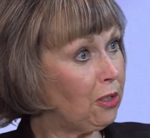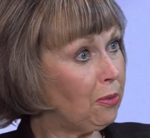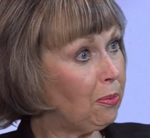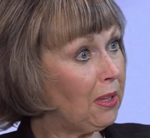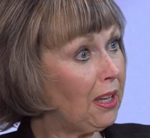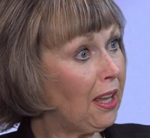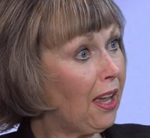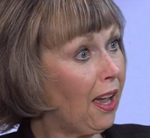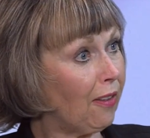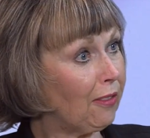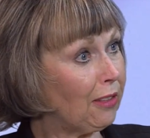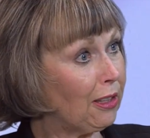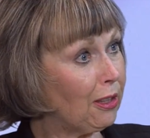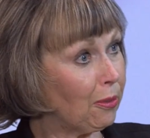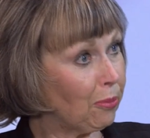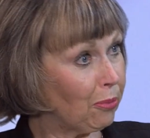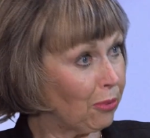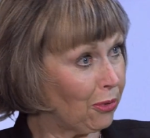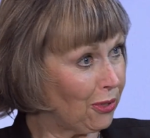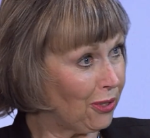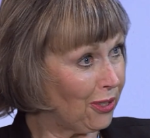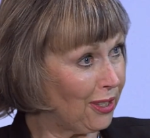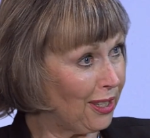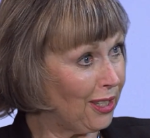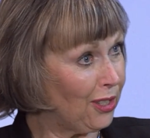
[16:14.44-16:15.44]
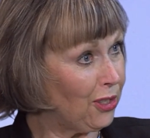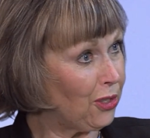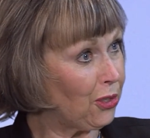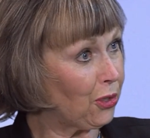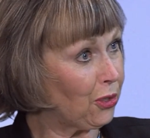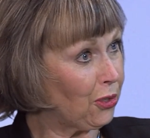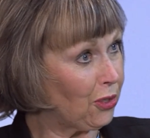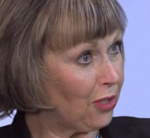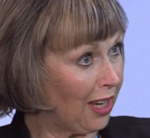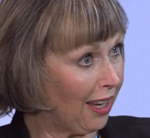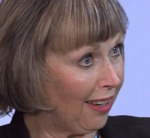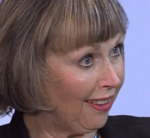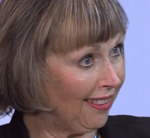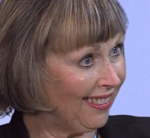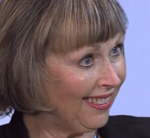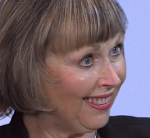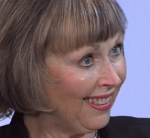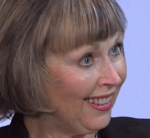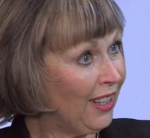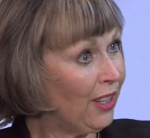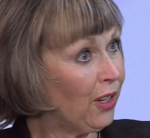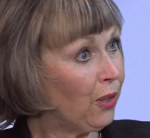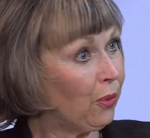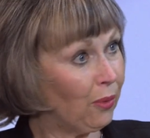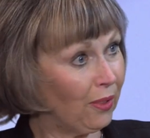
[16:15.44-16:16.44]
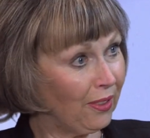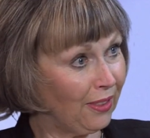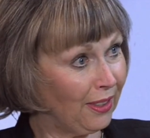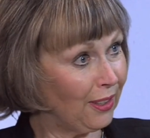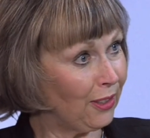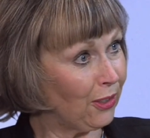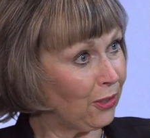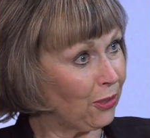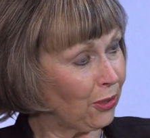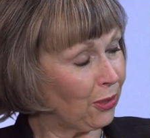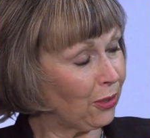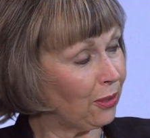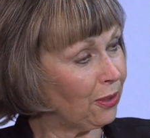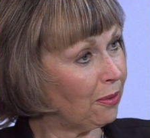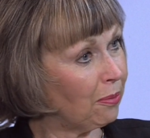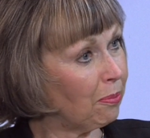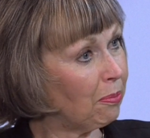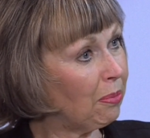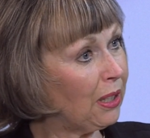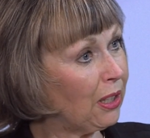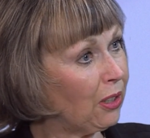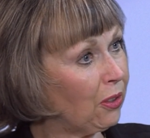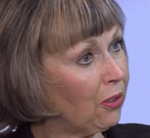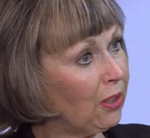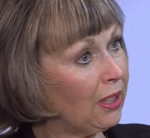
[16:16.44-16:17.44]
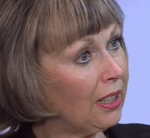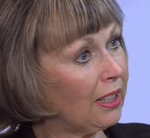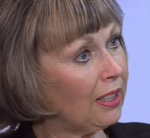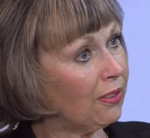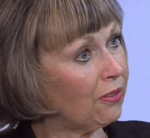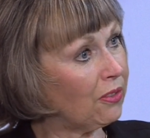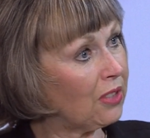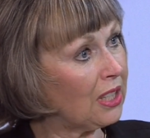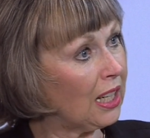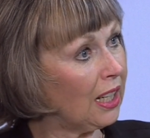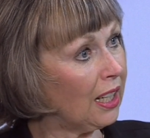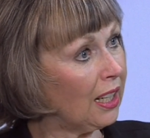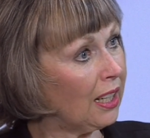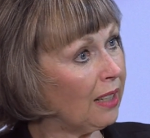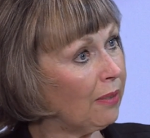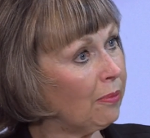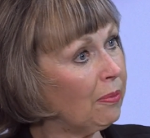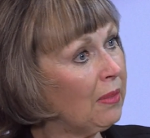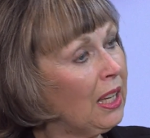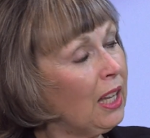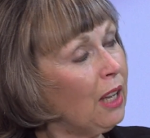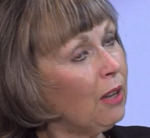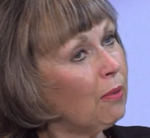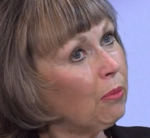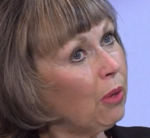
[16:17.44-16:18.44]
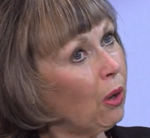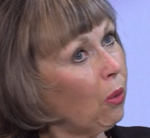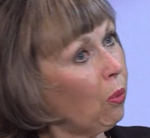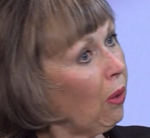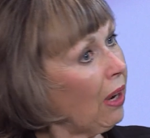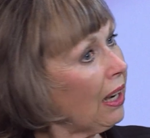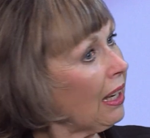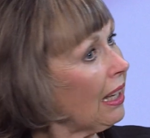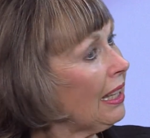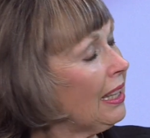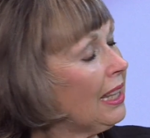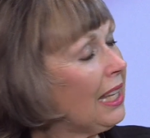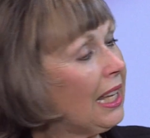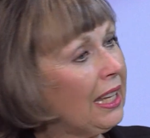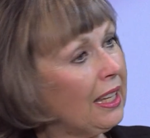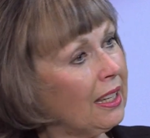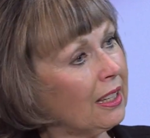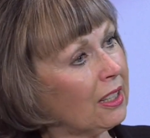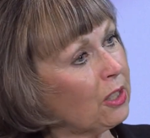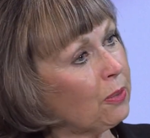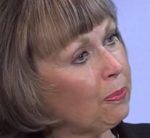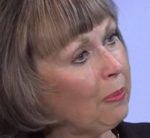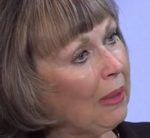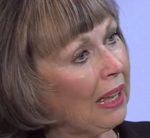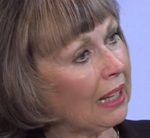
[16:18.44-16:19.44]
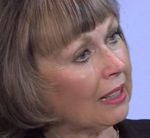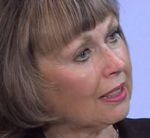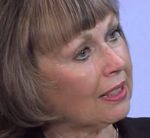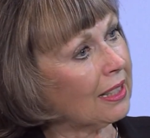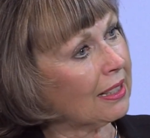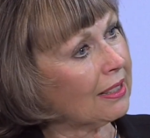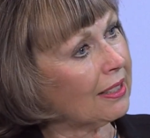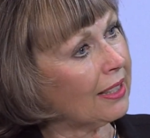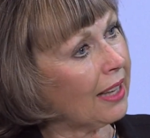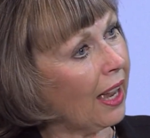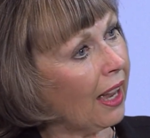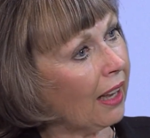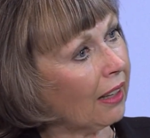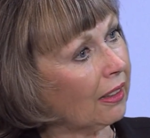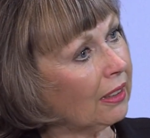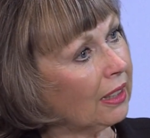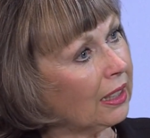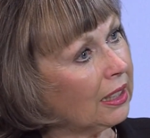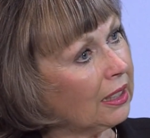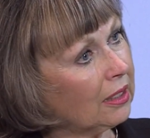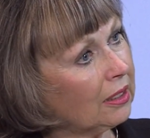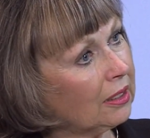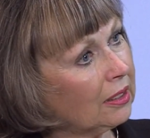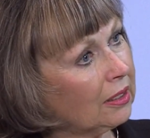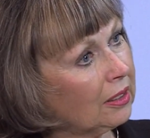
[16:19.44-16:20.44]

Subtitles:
to be having the procedure done within a certain period of time. But what can they expect exactly?